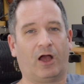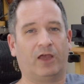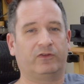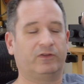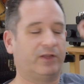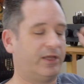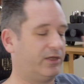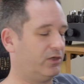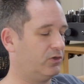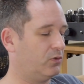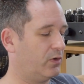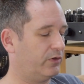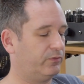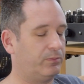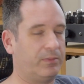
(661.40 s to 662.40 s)
isolated
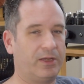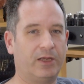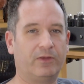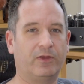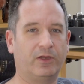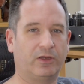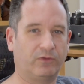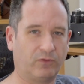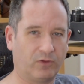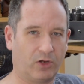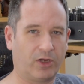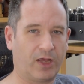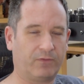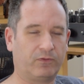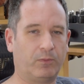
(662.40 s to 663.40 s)
USB and then you
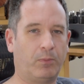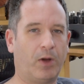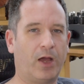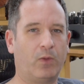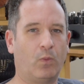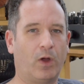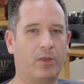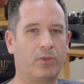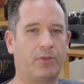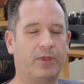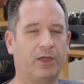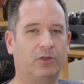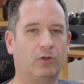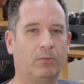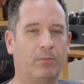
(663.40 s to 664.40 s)
only have to buy one
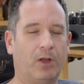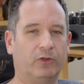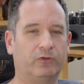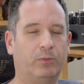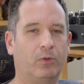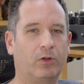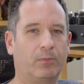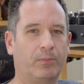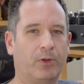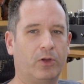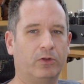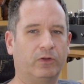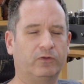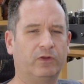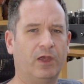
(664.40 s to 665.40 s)
thing and not multiple
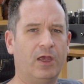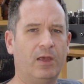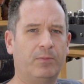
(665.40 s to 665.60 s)
components.